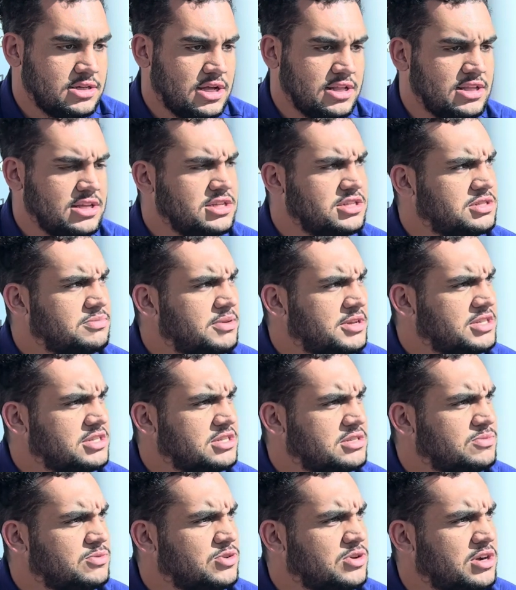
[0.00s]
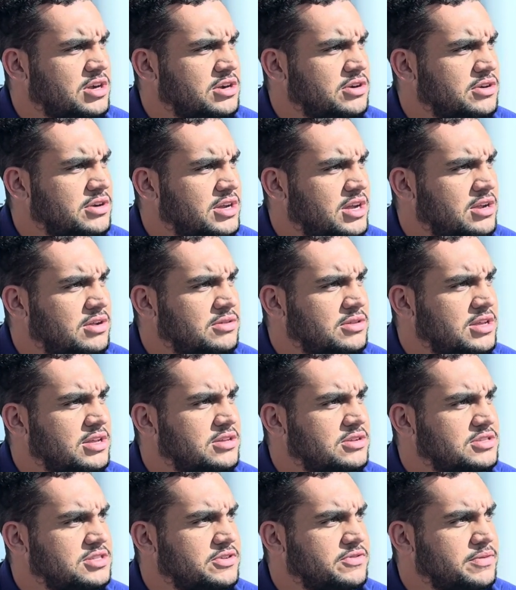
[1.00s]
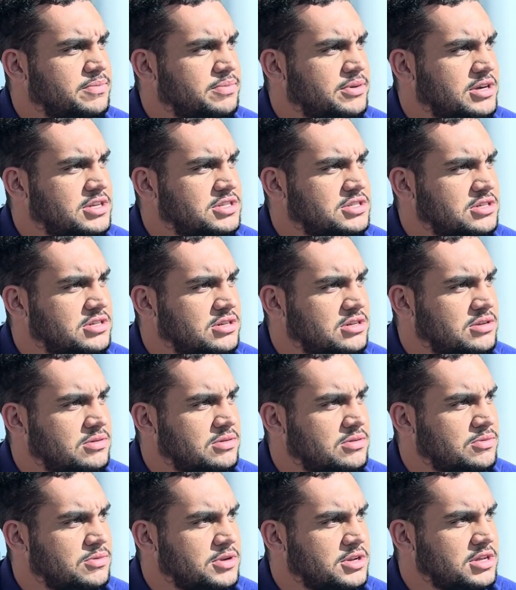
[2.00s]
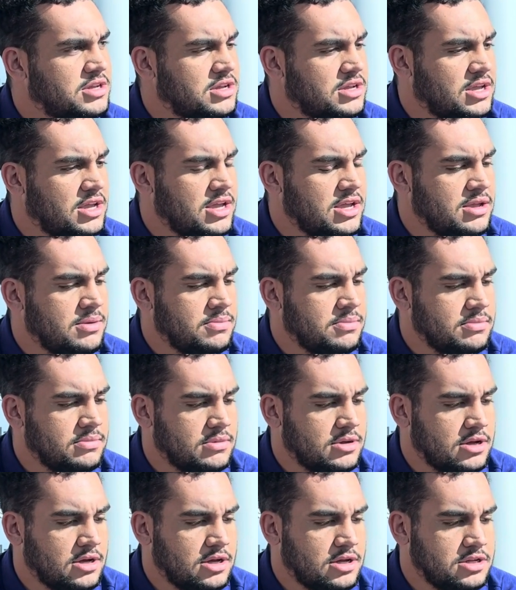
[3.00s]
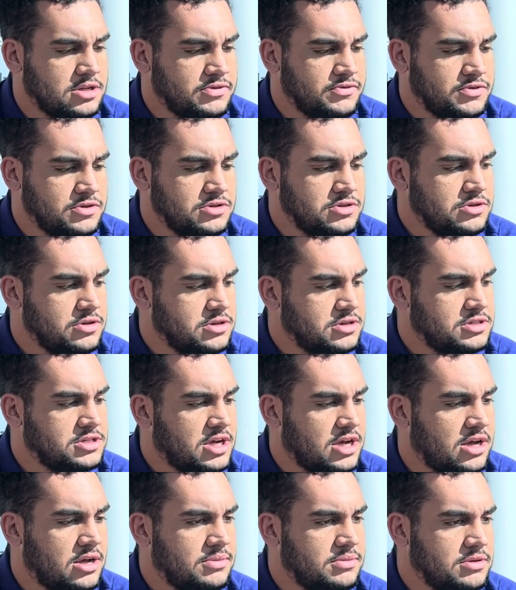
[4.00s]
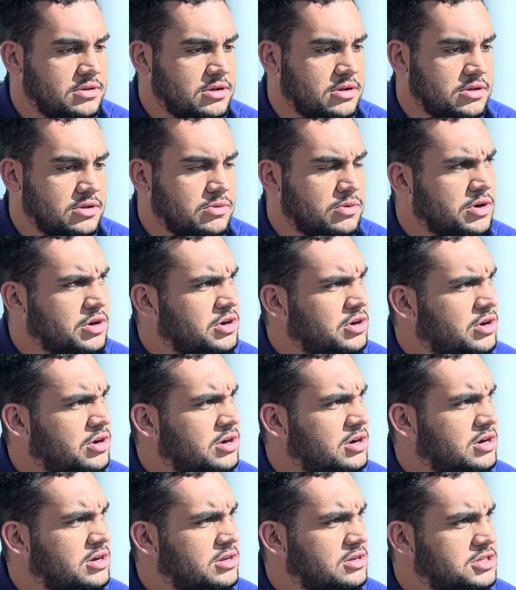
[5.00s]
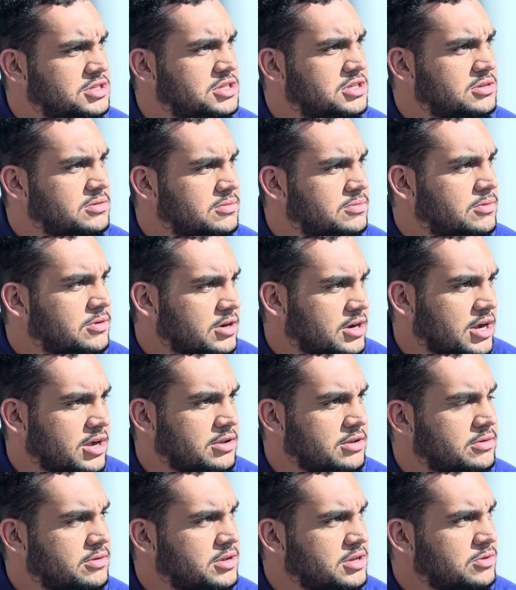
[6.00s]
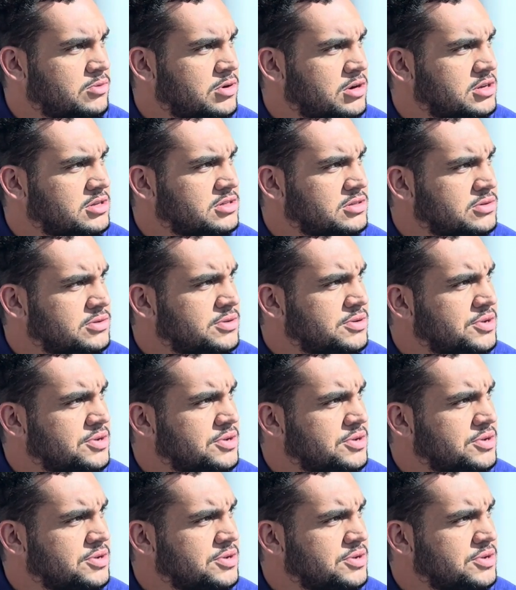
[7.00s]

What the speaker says: I think it just makes us more hungry. I don't think there's ever pressure to winning a game. If you do your job, you know, you work hard, it should work out the way you want it to.